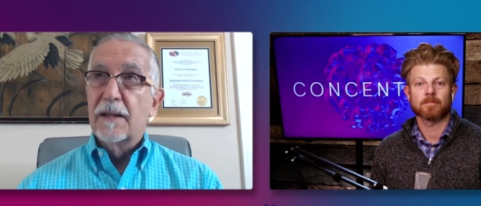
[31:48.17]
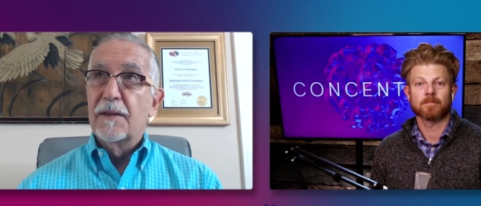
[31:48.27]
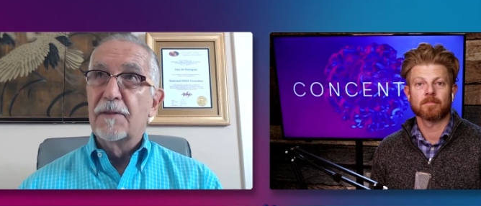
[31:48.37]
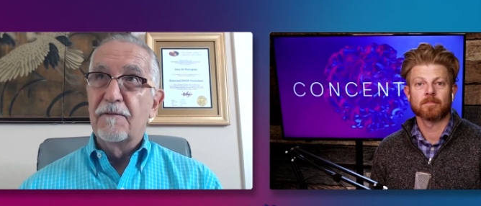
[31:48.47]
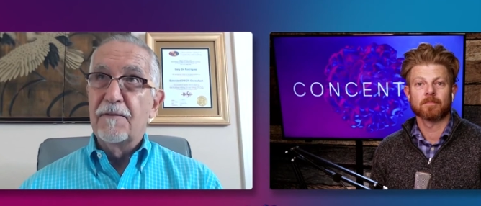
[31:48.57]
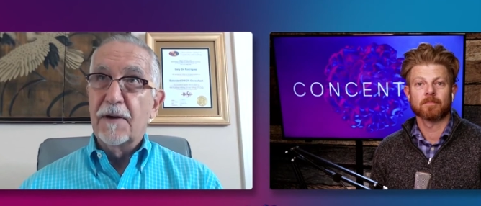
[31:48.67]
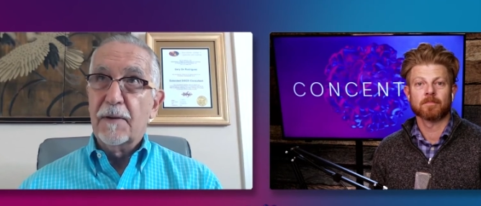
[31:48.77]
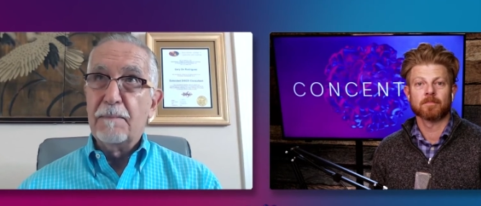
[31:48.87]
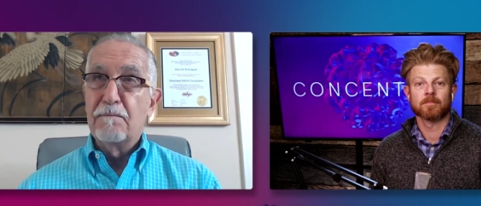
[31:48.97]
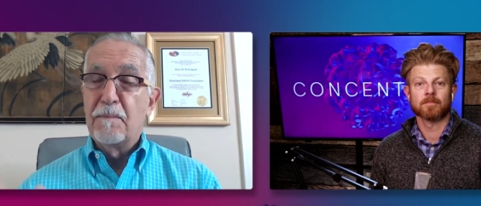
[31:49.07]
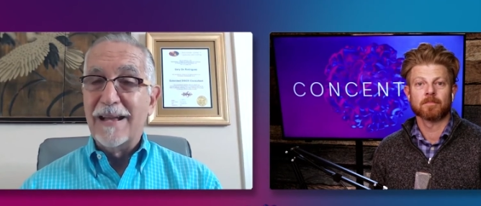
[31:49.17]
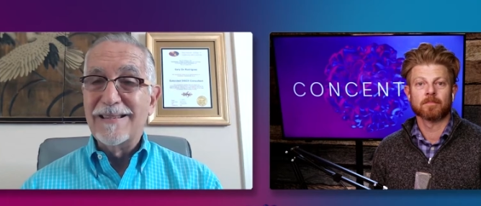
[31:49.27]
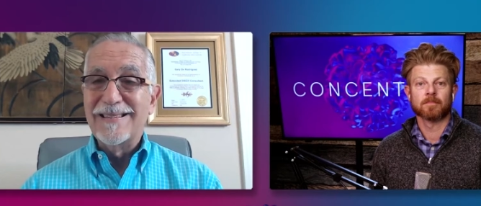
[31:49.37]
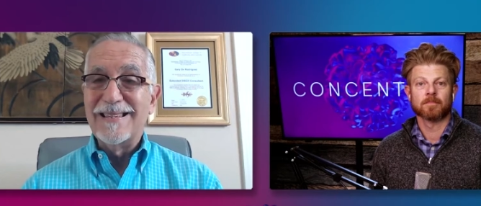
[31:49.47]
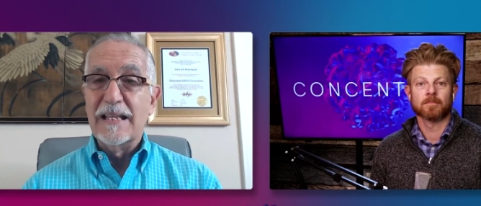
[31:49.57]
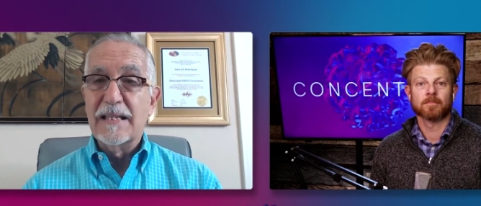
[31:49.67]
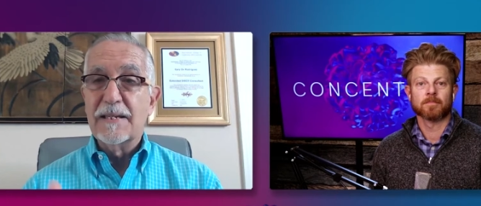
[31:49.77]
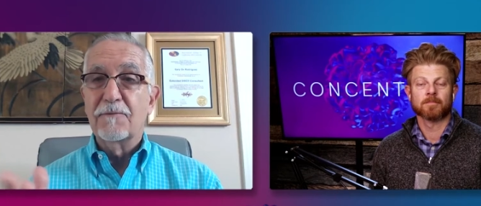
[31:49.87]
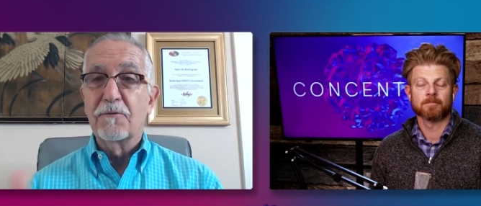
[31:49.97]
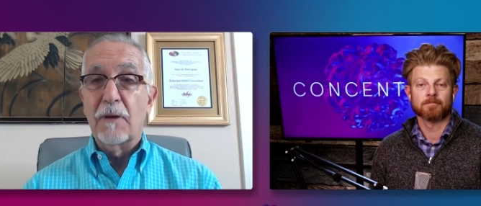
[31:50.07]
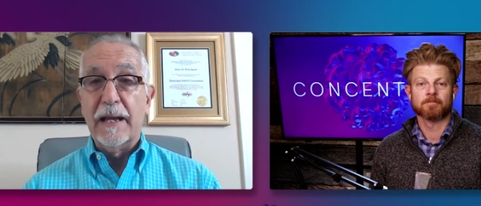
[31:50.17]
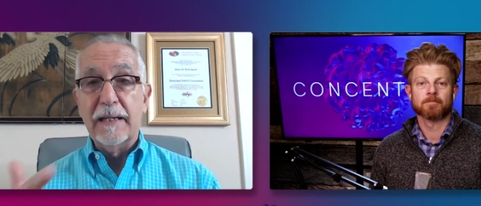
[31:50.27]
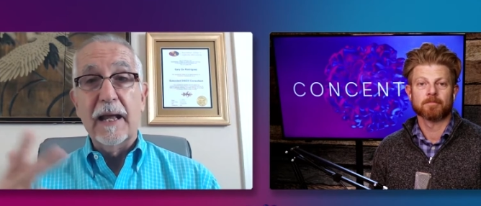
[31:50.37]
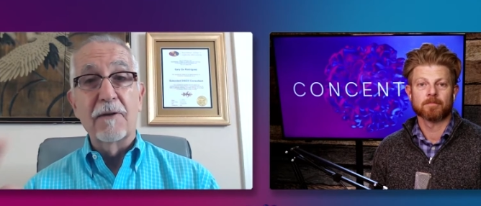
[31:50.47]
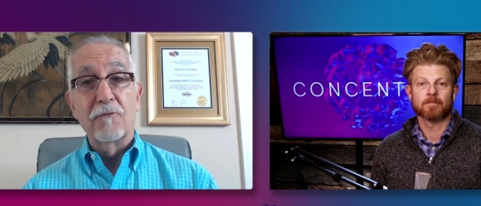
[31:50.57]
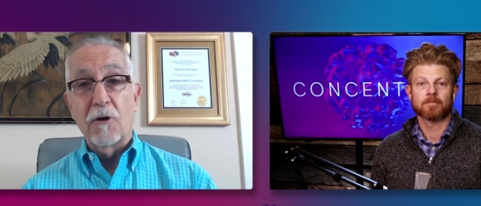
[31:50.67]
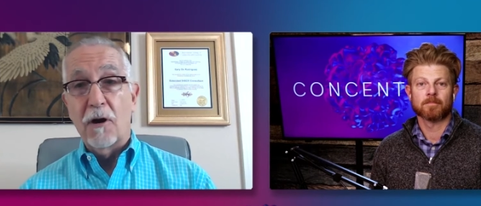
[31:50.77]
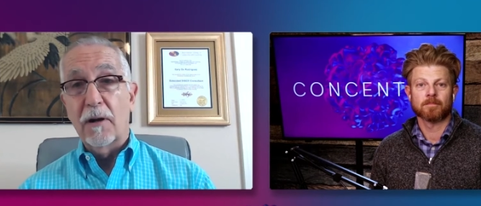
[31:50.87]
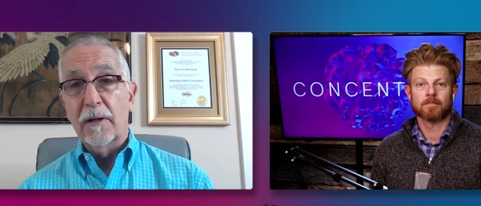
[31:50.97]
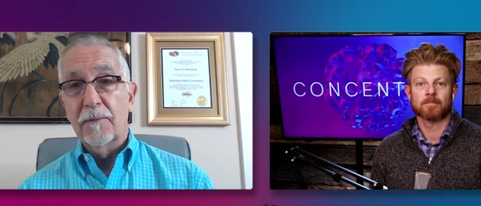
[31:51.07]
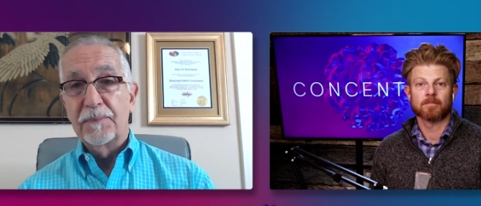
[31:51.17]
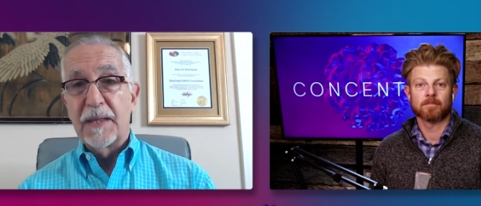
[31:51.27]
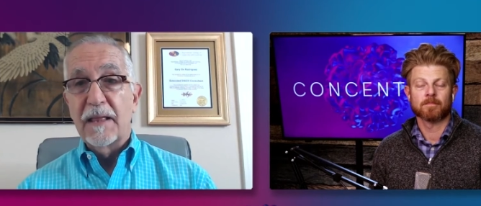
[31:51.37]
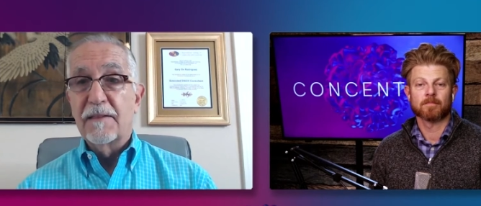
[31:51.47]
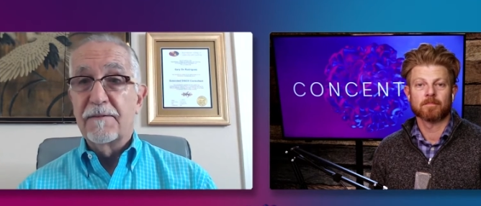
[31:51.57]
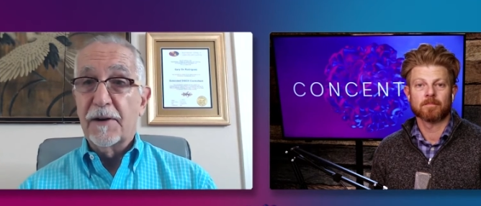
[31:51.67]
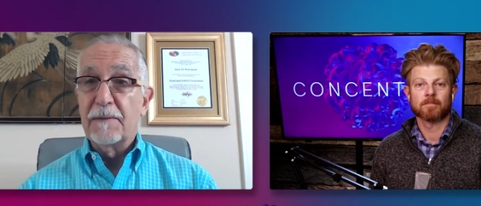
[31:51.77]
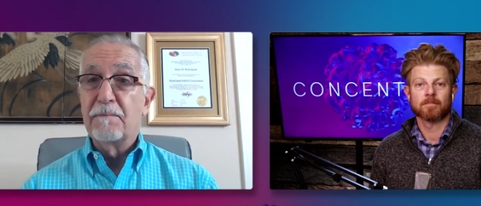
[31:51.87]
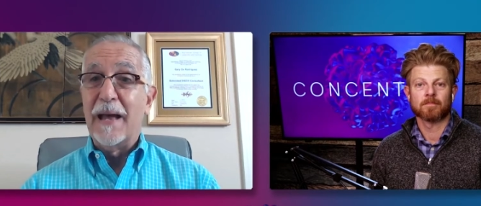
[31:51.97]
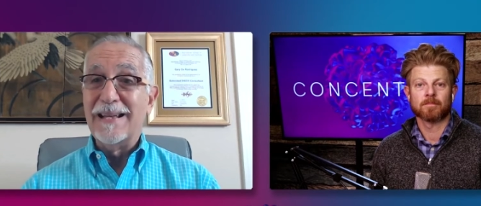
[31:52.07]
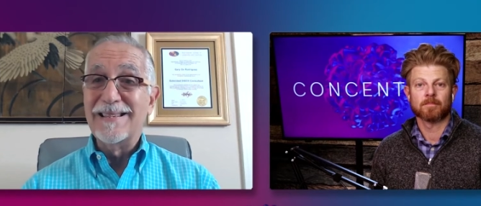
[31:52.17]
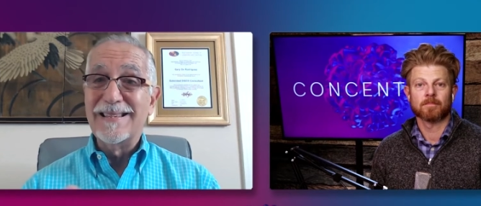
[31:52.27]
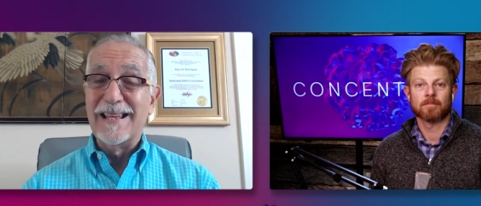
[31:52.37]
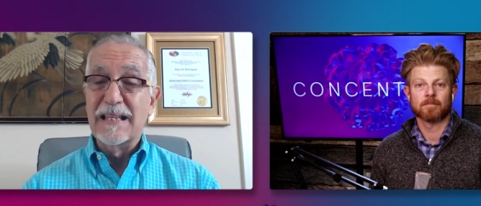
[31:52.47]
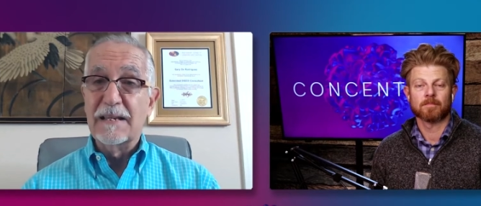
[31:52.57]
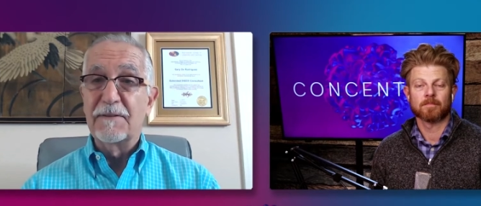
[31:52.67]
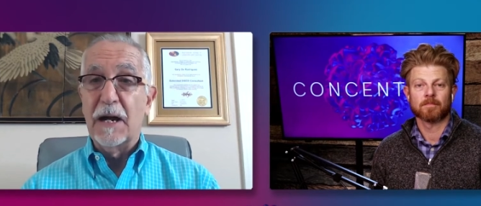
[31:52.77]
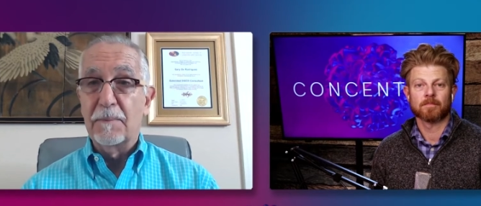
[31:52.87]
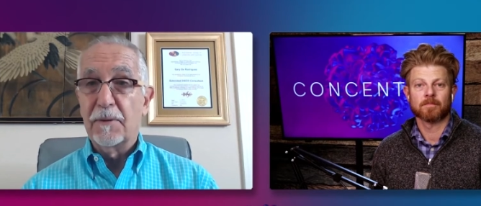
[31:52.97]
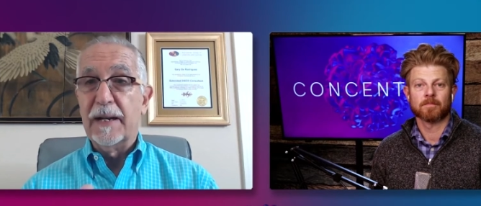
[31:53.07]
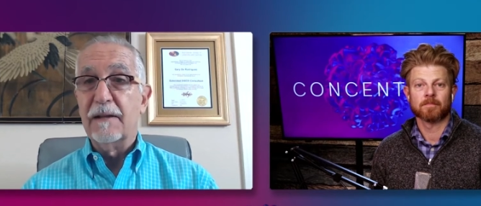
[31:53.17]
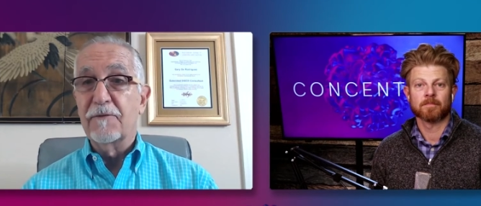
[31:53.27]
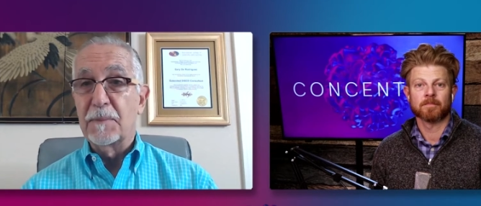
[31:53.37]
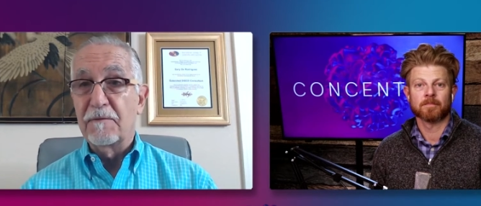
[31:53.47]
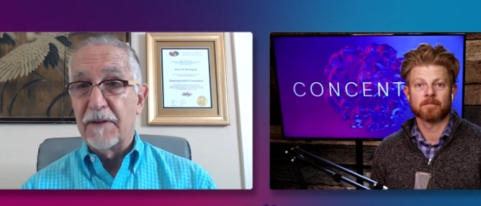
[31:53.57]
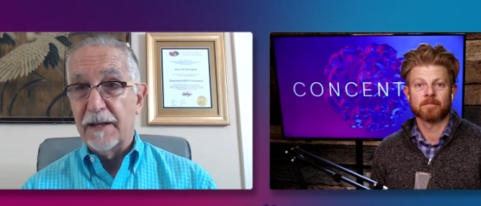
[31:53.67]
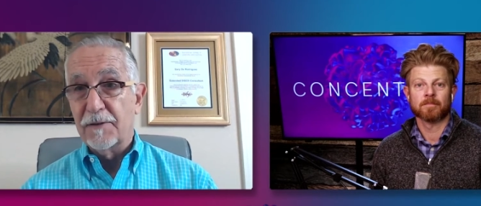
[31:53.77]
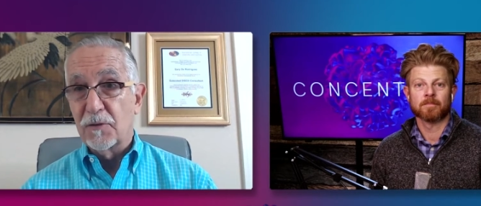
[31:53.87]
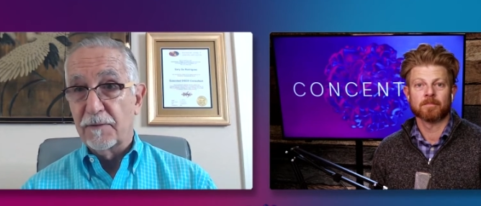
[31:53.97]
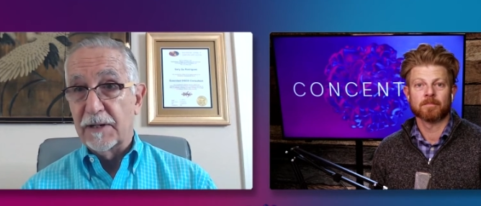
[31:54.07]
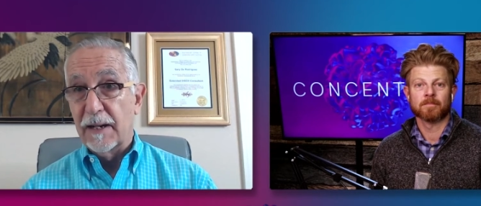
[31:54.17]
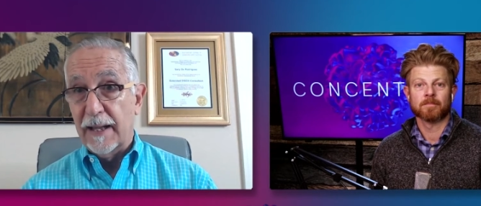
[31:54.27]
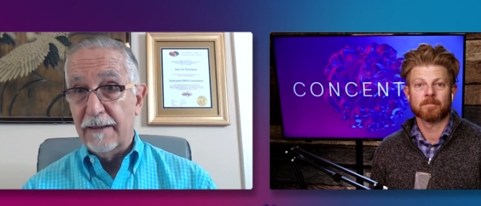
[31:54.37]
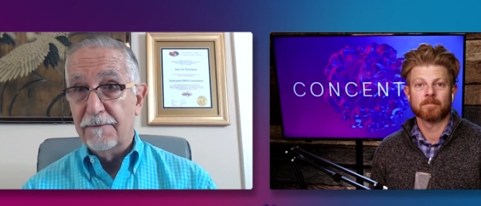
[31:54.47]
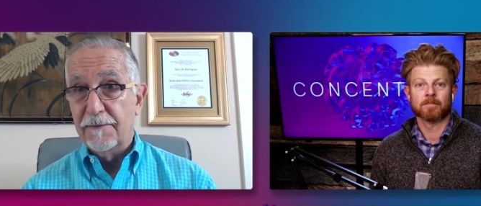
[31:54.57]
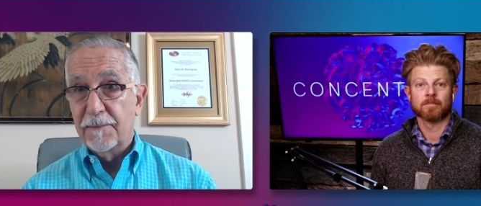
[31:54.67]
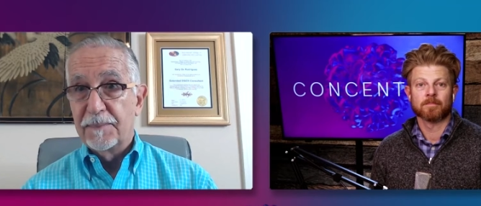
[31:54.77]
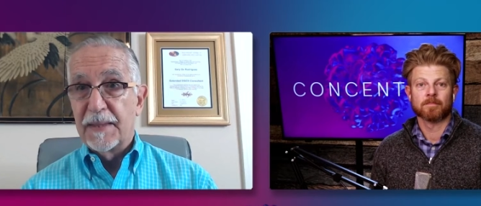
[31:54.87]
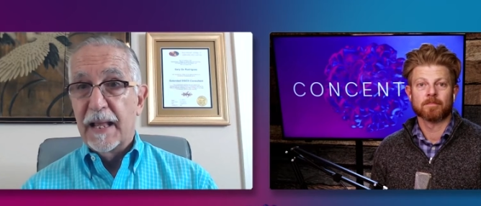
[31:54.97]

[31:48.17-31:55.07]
Speaker 1: the very best sense of right and wrong, the very best sense of operating from a value-driven life,